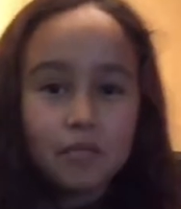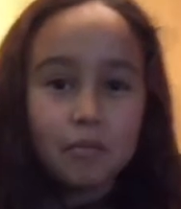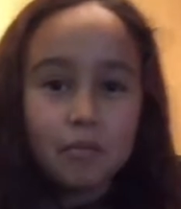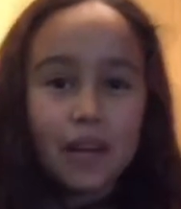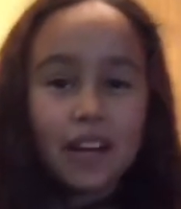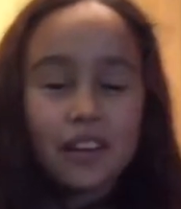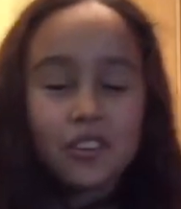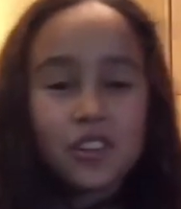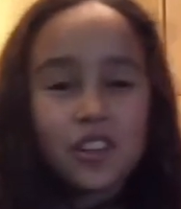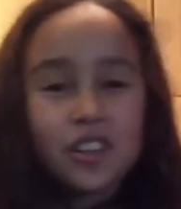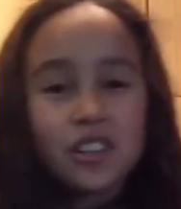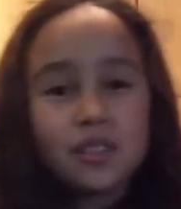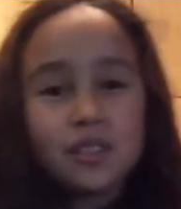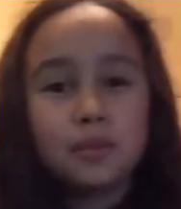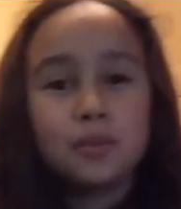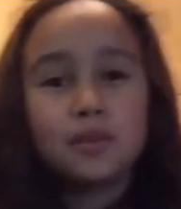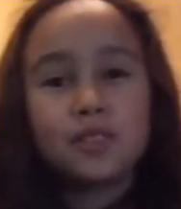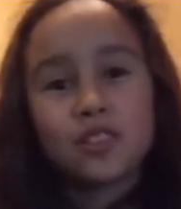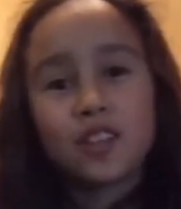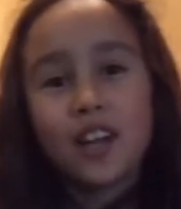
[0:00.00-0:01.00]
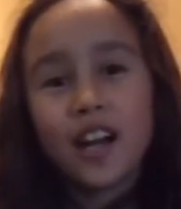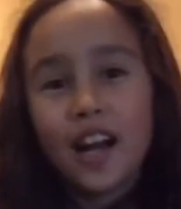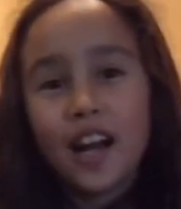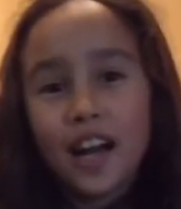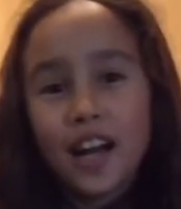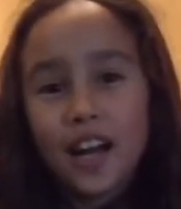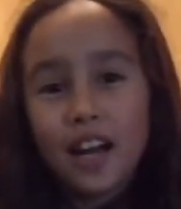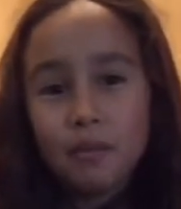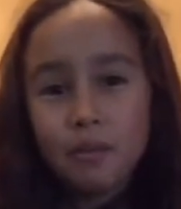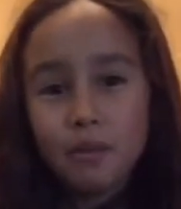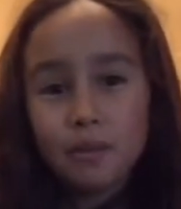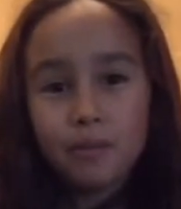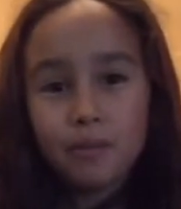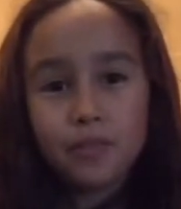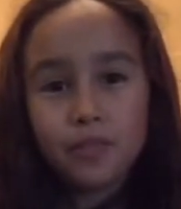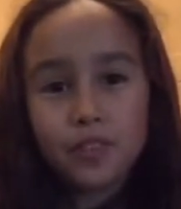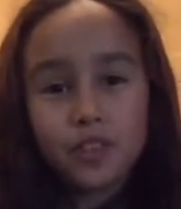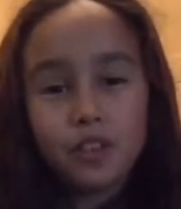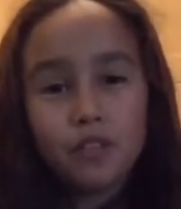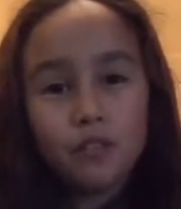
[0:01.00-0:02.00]
Make sure to subscribe.
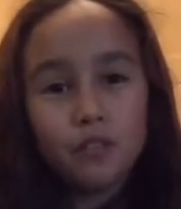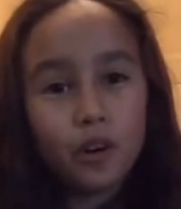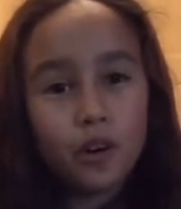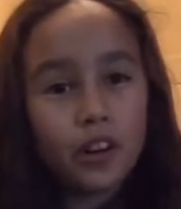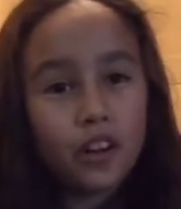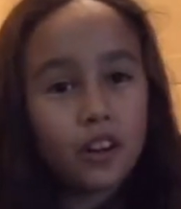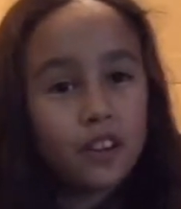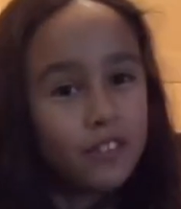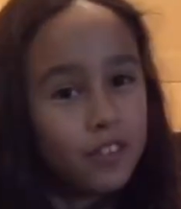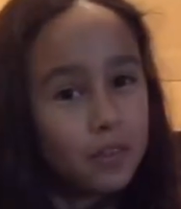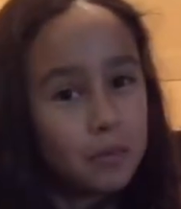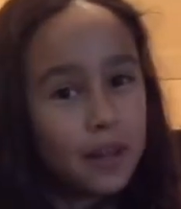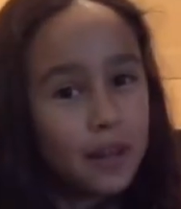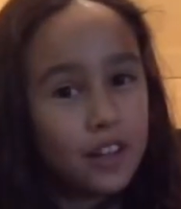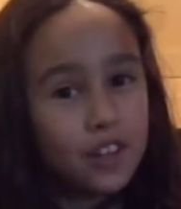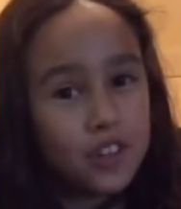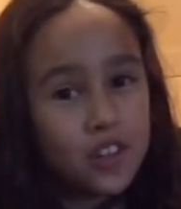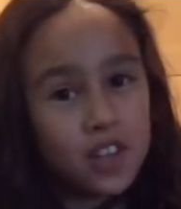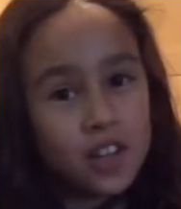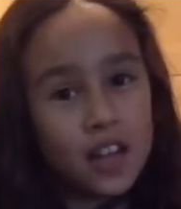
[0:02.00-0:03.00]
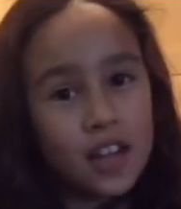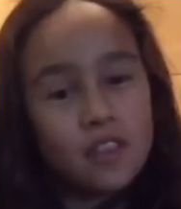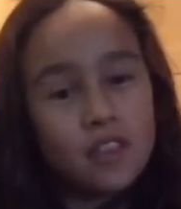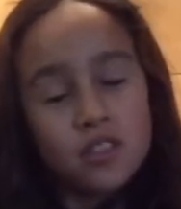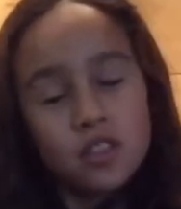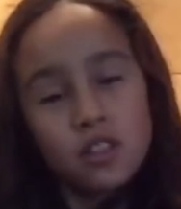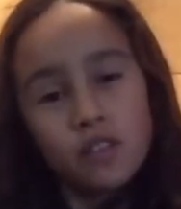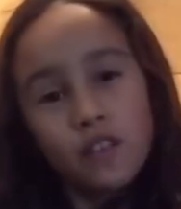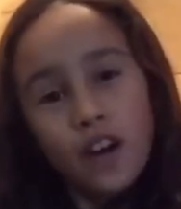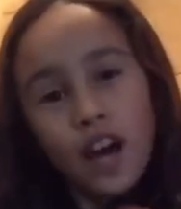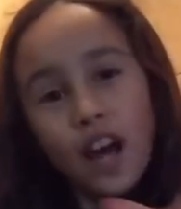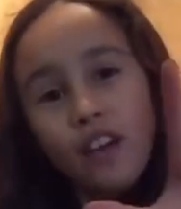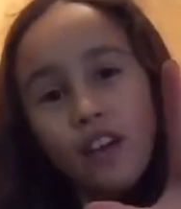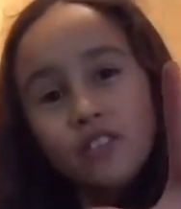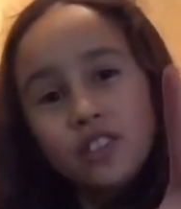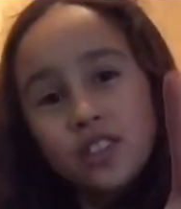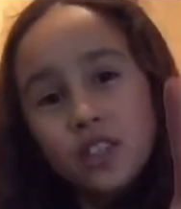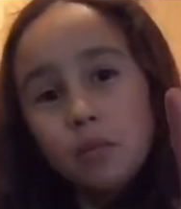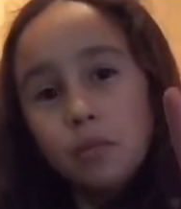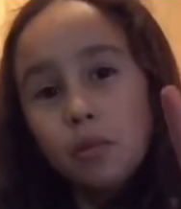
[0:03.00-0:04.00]
For your information, I used
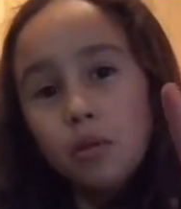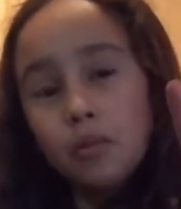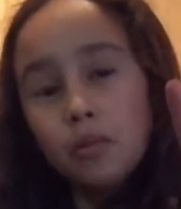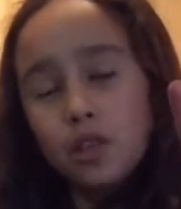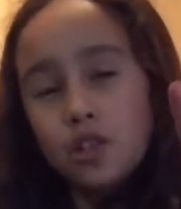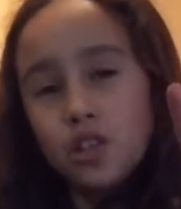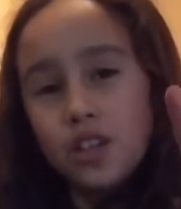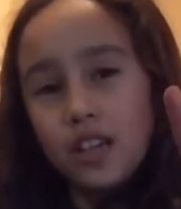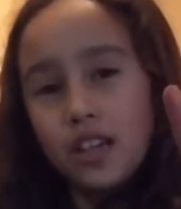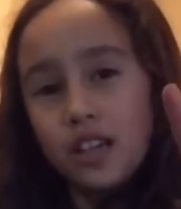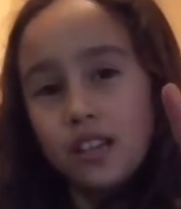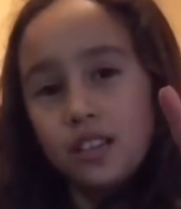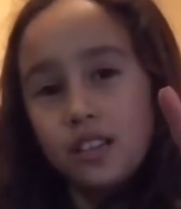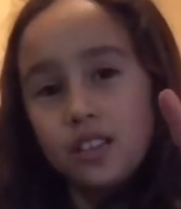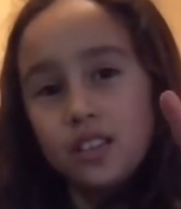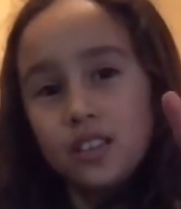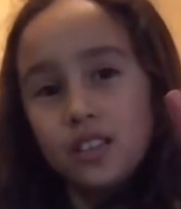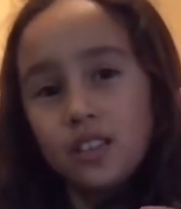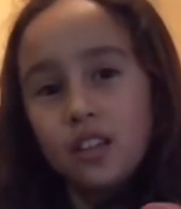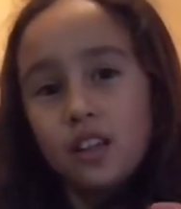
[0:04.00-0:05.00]
five simple machines.